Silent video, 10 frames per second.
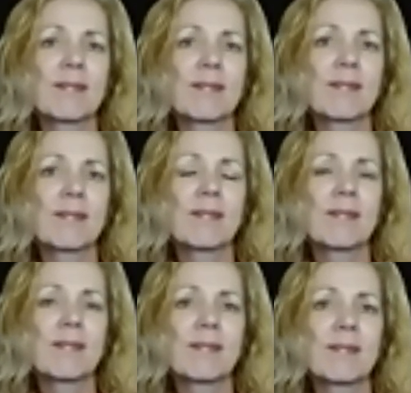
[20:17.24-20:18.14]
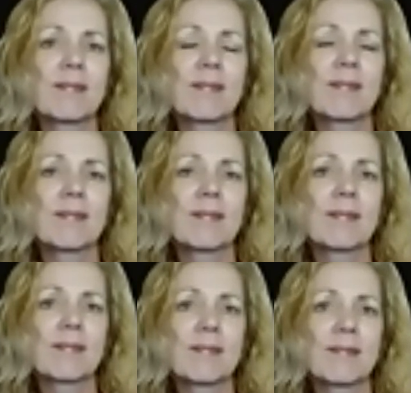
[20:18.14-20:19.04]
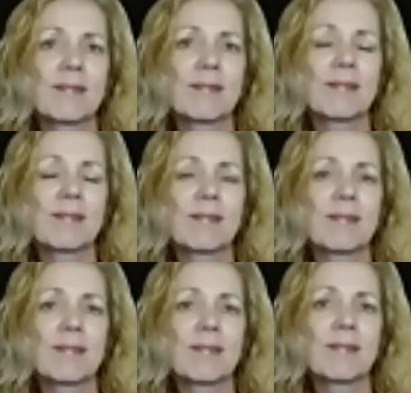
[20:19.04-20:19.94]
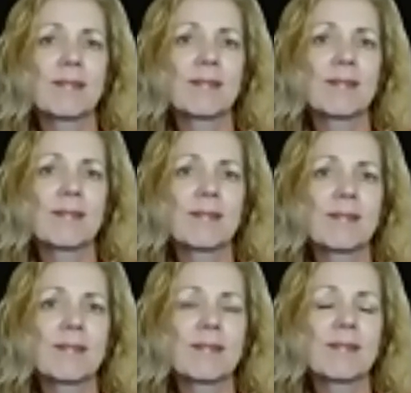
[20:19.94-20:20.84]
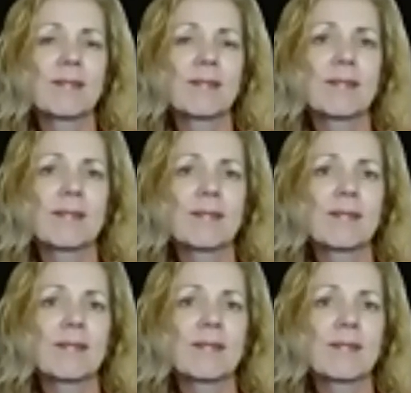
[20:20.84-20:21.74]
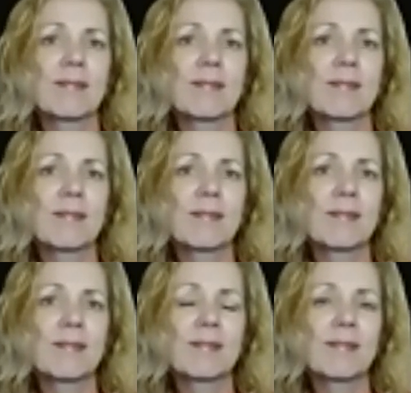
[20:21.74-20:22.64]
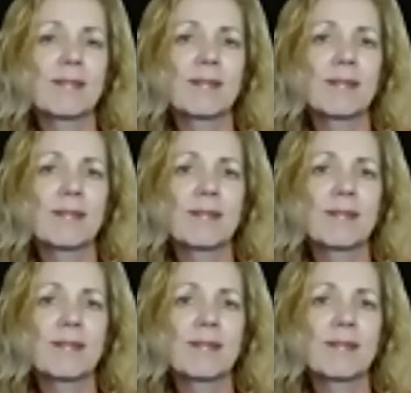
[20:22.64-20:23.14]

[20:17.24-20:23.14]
No words are spoken by the person on screen.